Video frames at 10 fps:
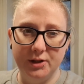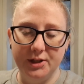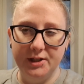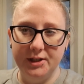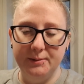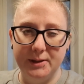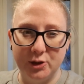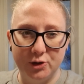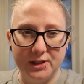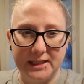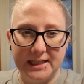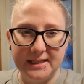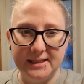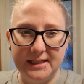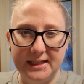the my daughters at
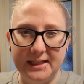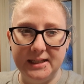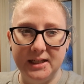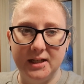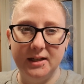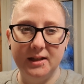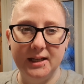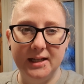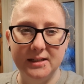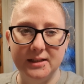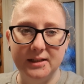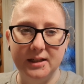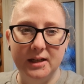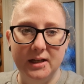dancing and things and